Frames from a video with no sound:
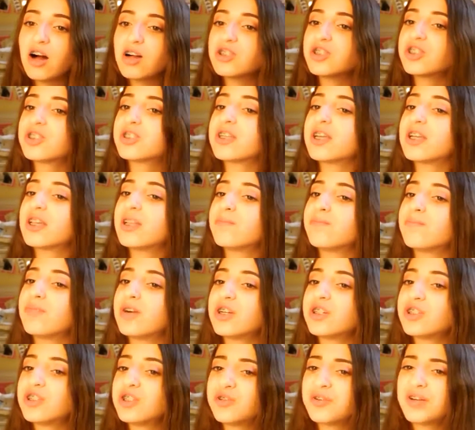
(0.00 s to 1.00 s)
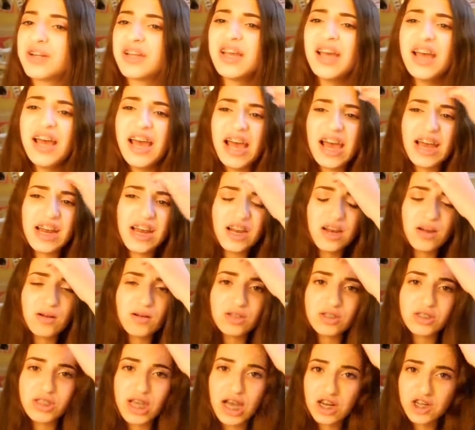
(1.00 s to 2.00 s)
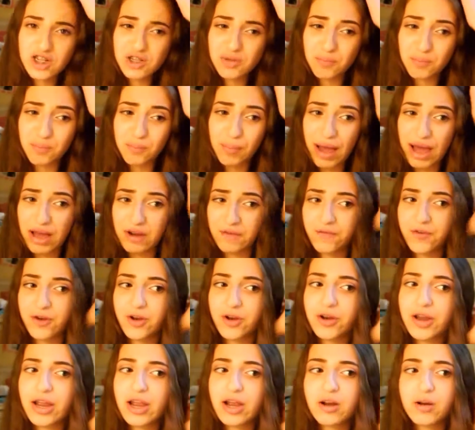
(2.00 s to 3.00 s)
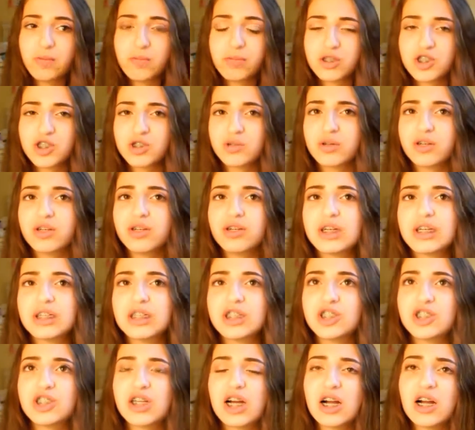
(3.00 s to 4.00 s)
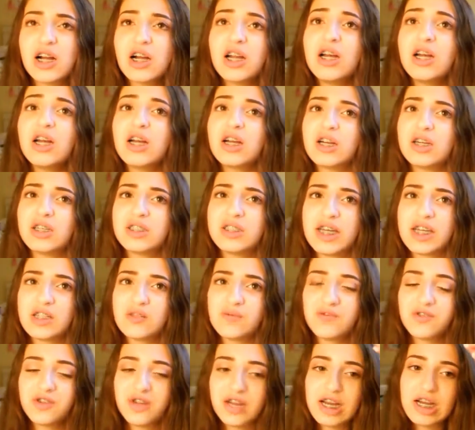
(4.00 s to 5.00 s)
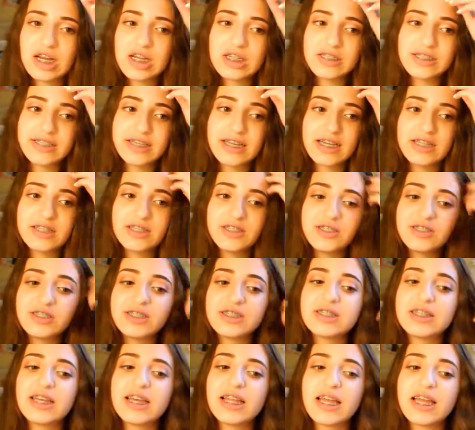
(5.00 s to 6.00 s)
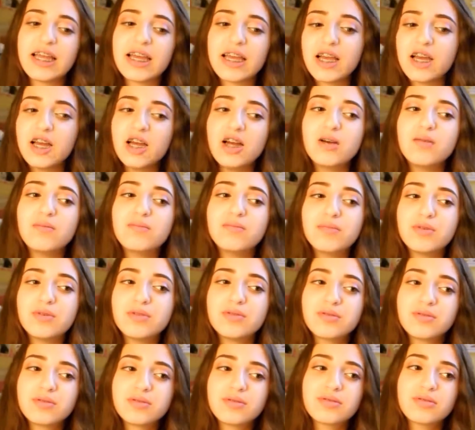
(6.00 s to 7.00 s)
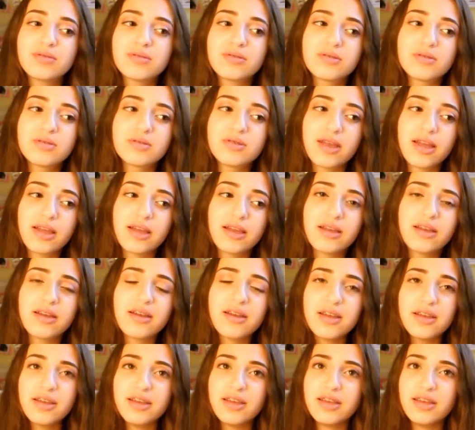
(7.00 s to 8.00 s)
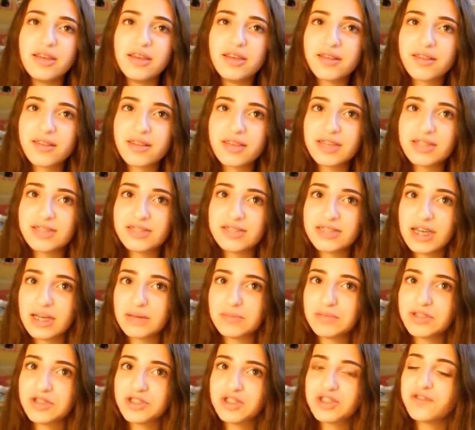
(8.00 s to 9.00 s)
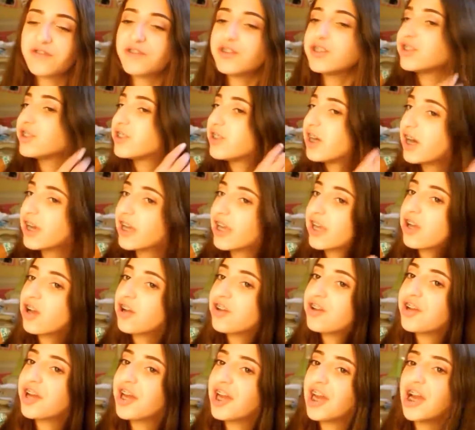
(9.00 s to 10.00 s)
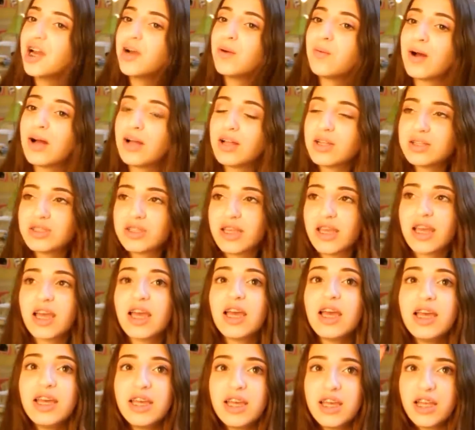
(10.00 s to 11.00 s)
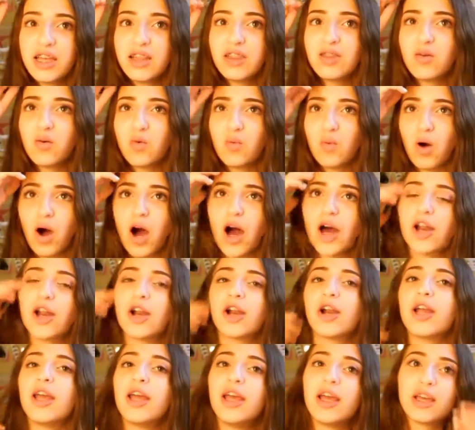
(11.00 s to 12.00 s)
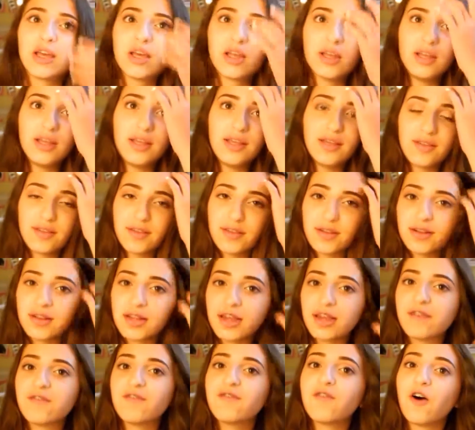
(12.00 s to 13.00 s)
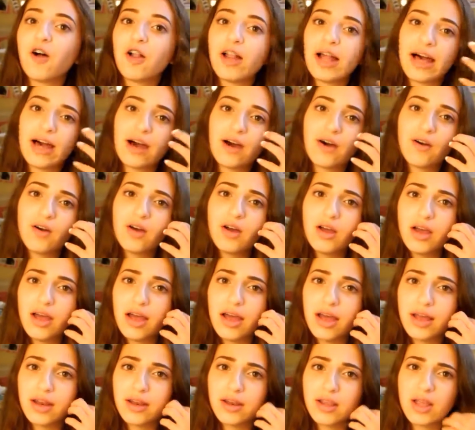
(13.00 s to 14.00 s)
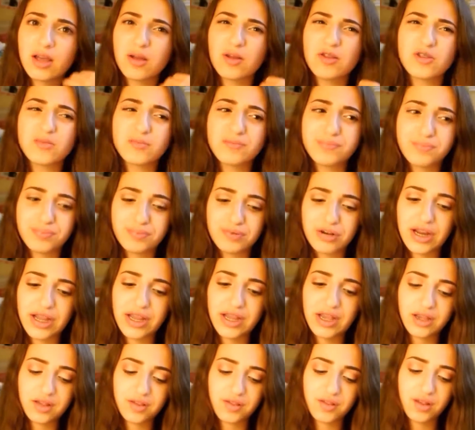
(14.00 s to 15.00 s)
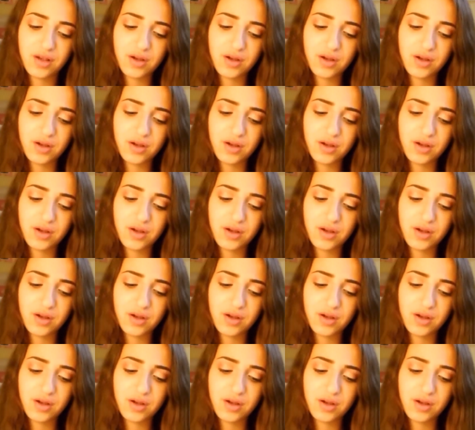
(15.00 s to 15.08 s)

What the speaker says: I'll just slightly brush through it. And I know it's actually bad for your hair to brush it while you're in the shower, because that's when your hair is, I guess you could say, like most like easily damaged. Because if you're tugging on your hair while it's like in the water, it can easily like fall out and like break.